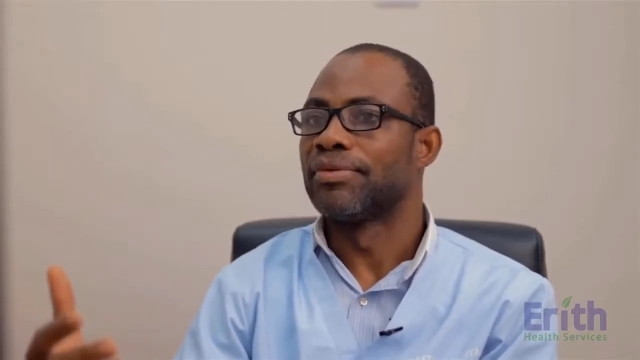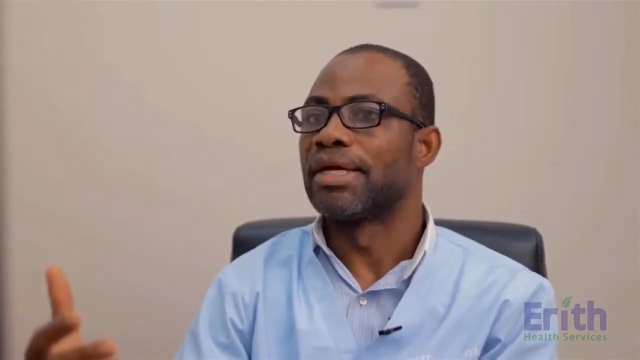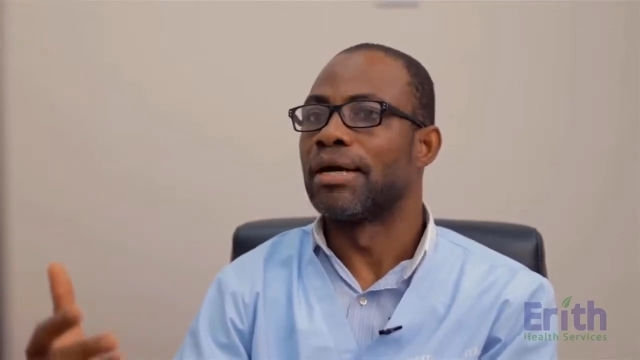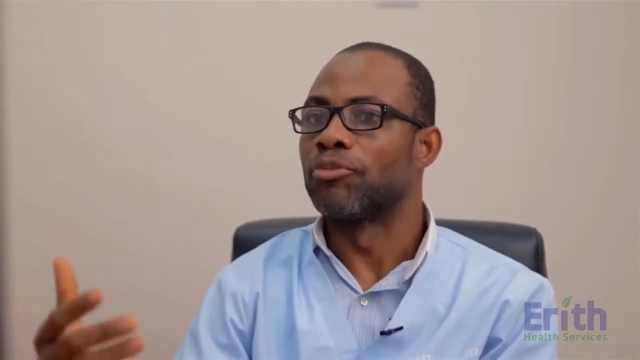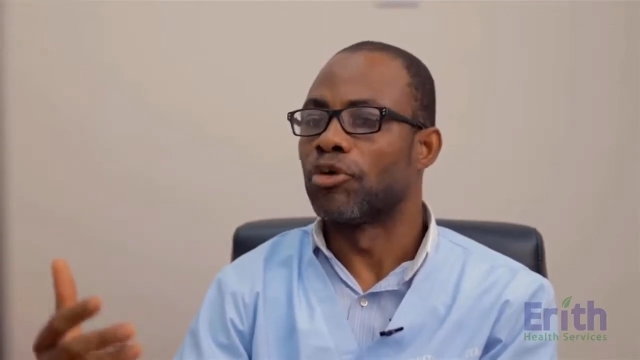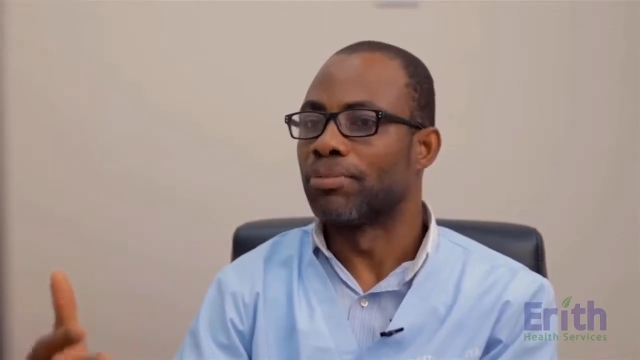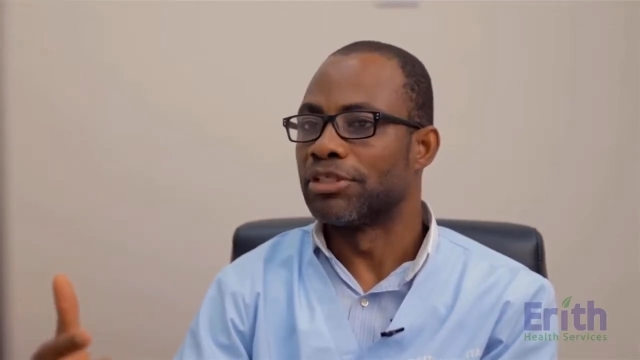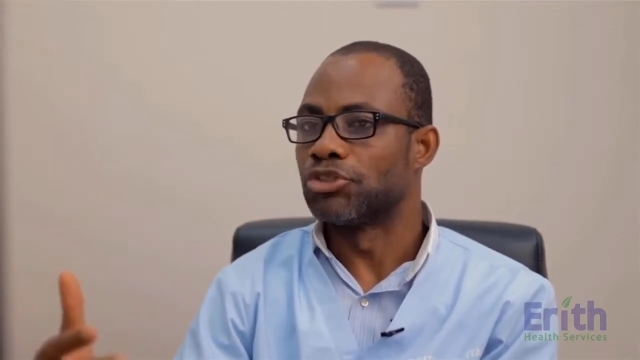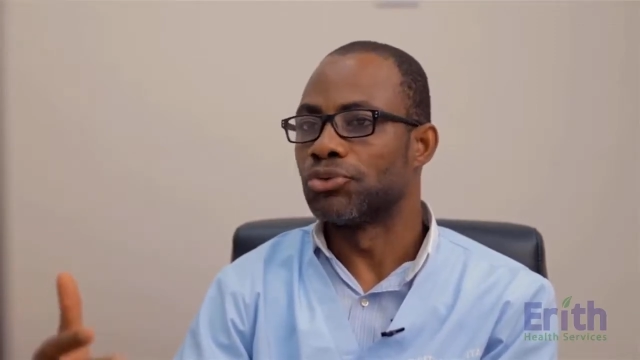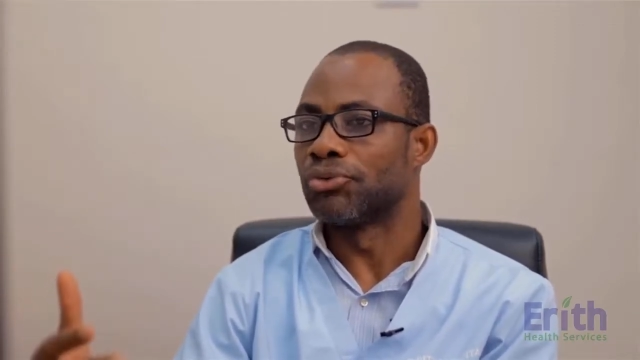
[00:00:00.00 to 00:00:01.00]
are properly
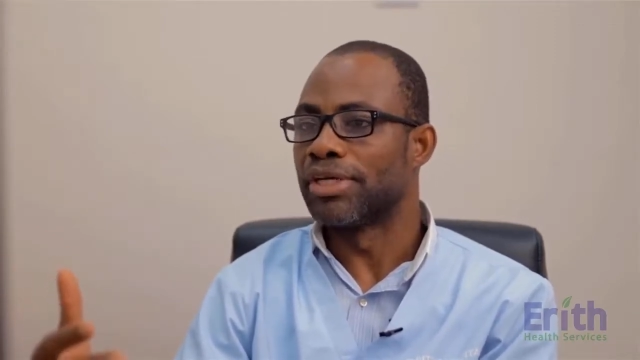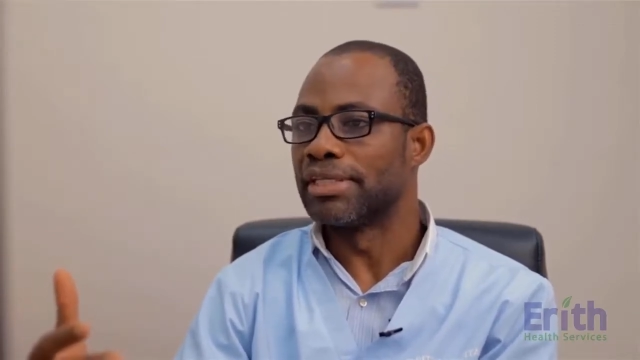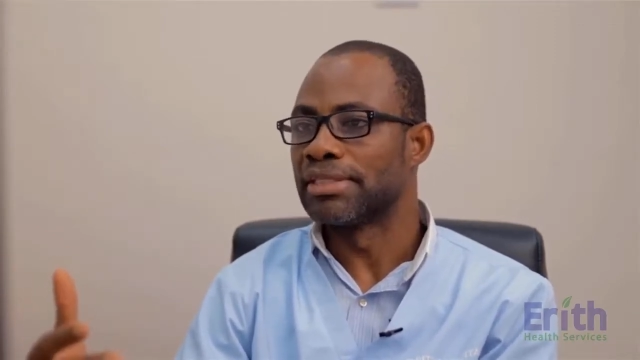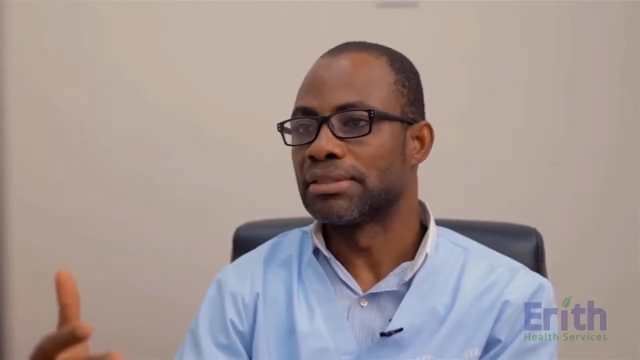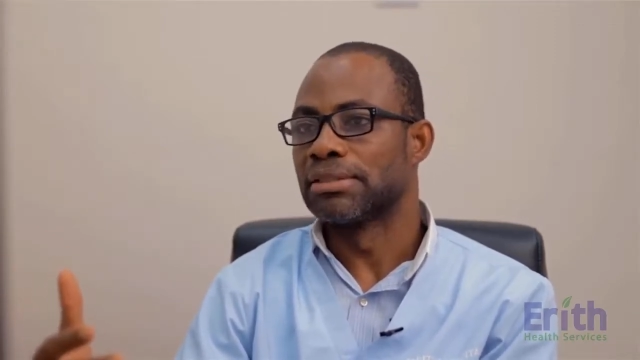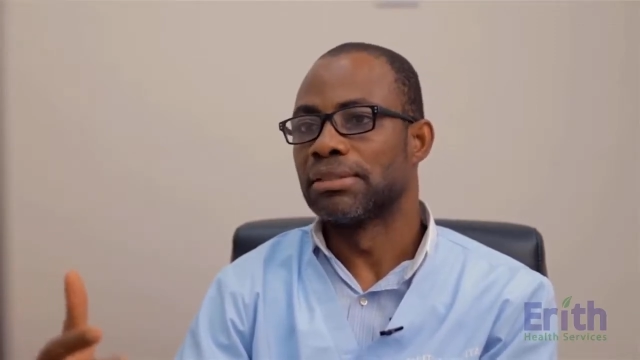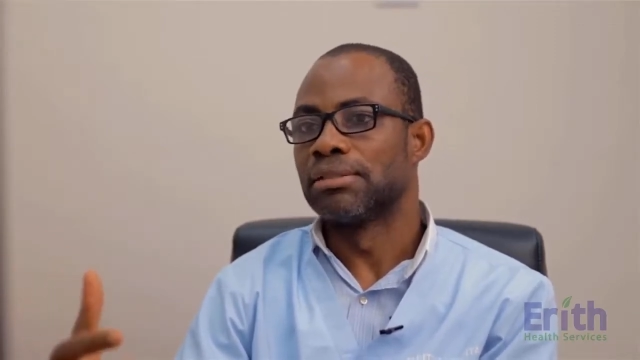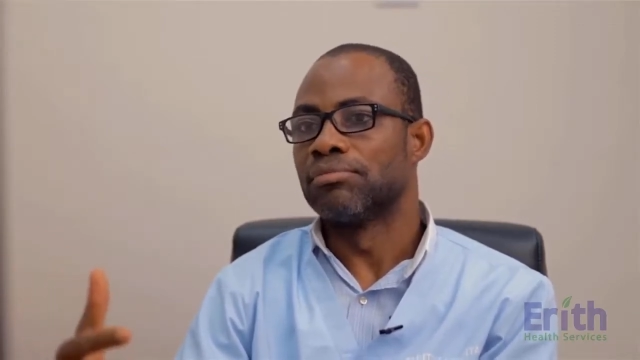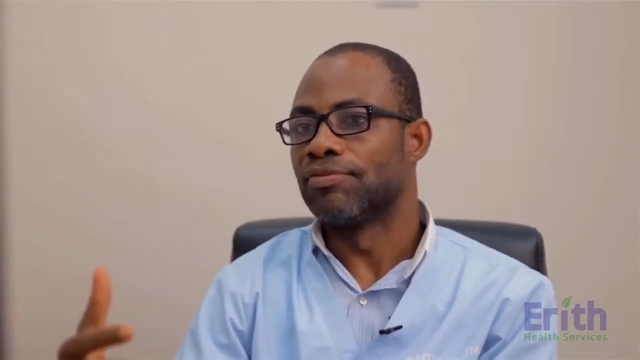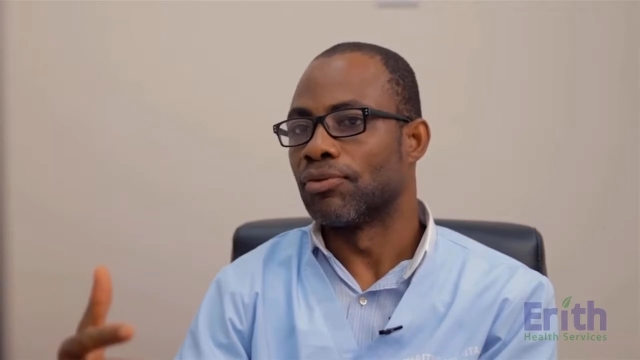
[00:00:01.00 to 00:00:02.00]
screened
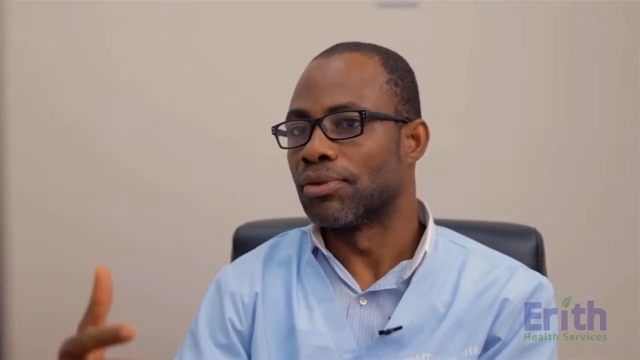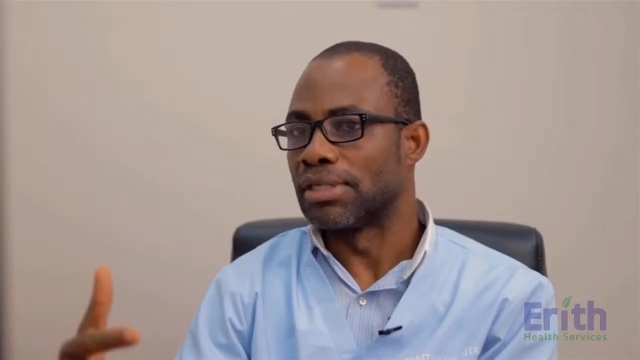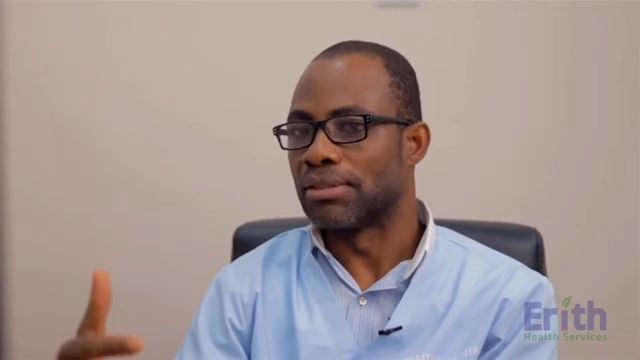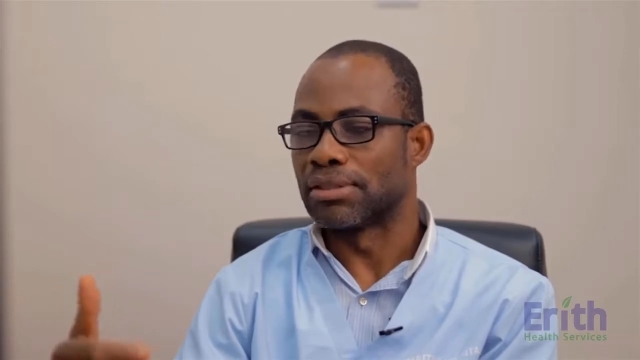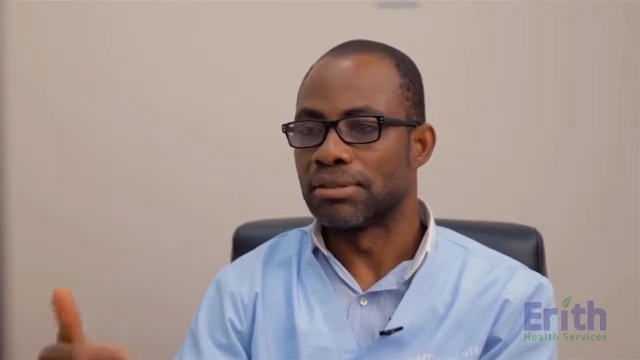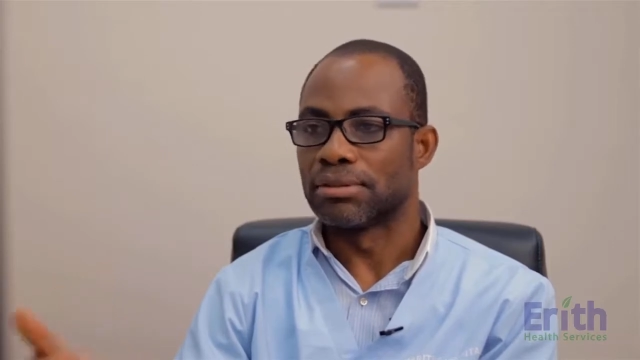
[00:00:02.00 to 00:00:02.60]
before they